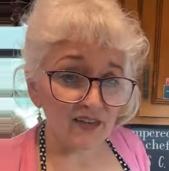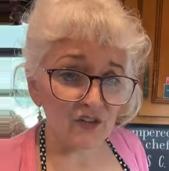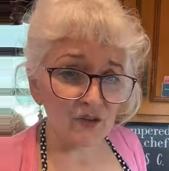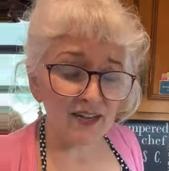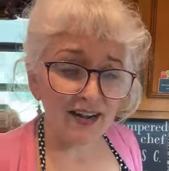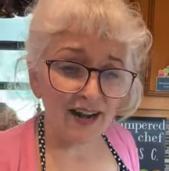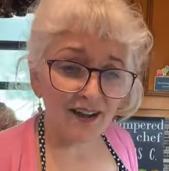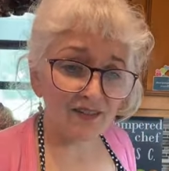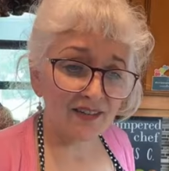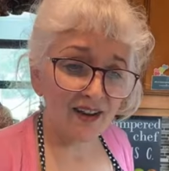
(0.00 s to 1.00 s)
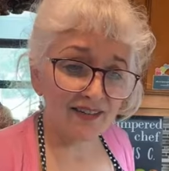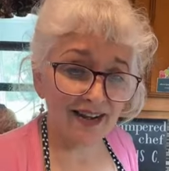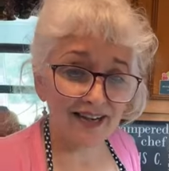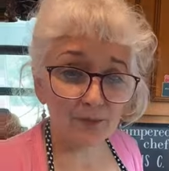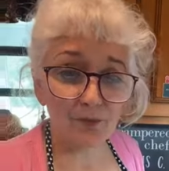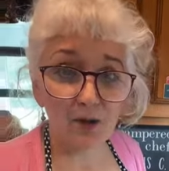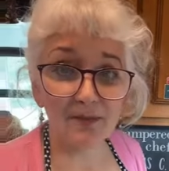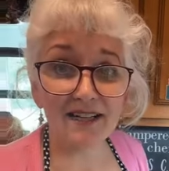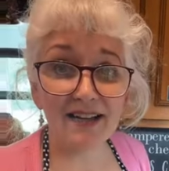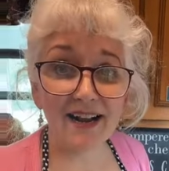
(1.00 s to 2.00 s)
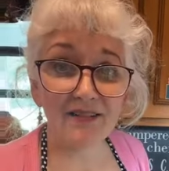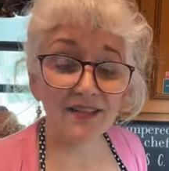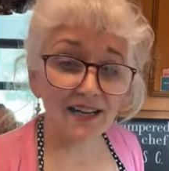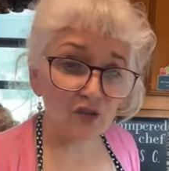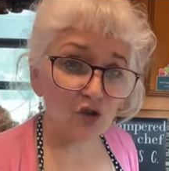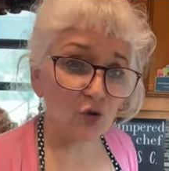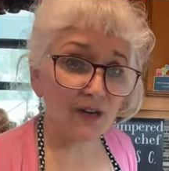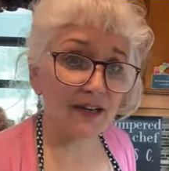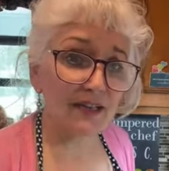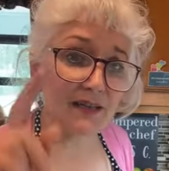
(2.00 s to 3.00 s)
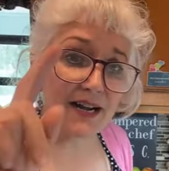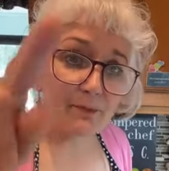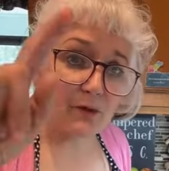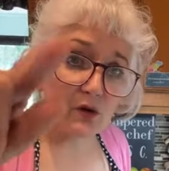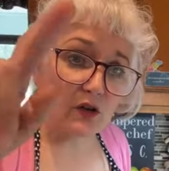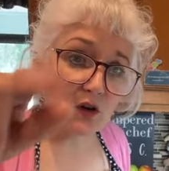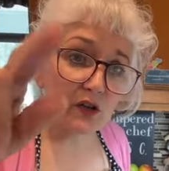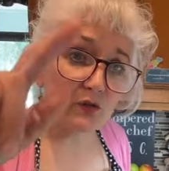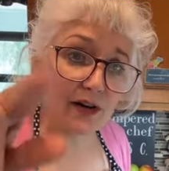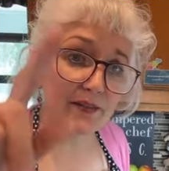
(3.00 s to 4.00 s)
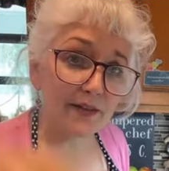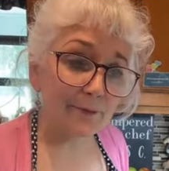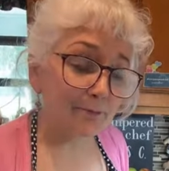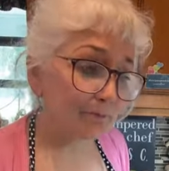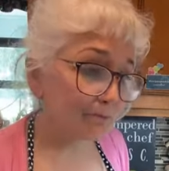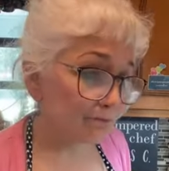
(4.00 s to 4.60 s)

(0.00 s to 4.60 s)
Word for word: Susan the house, Dance Mom is in the house. Thanks for joining us. Tap those hearts right there.